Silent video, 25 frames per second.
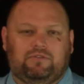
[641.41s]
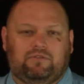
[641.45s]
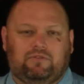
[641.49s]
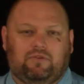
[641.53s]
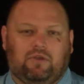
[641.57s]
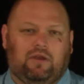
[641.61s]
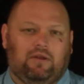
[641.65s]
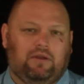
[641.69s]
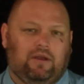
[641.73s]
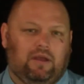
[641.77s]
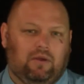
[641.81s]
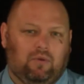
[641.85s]

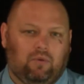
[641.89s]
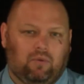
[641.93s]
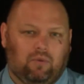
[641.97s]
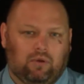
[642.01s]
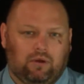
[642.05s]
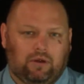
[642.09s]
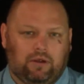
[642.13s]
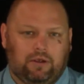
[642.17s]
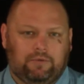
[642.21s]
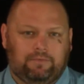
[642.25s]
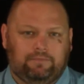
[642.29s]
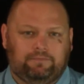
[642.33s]

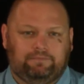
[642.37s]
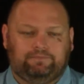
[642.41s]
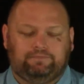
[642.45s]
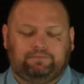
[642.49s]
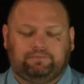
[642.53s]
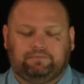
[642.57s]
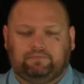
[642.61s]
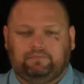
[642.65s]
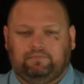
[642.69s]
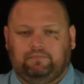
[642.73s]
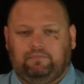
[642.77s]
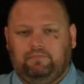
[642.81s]
crown.org.
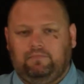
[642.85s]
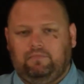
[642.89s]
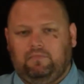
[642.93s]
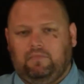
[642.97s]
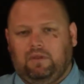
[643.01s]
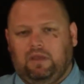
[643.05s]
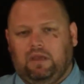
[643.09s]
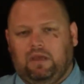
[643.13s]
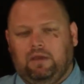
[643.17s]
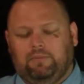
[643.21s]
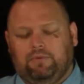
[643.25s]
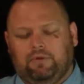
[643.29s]

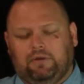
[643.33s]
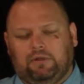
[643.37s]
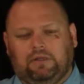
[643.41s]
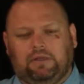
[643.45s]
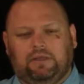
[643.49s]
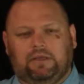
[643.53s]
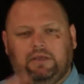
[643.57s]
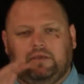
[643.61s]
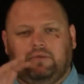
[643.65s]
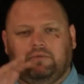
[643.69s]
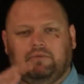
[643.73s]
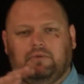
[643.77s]
I'll put a
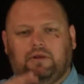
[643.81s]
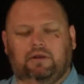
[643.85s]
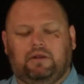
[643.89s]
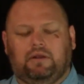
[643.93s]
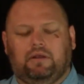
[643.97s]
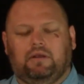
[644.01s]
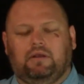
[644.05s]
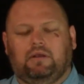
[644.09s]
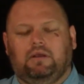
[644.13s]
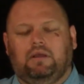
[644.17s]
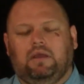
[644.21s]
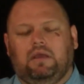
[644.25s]
link right
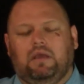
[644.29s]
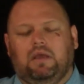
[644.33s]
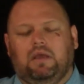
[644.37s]
here.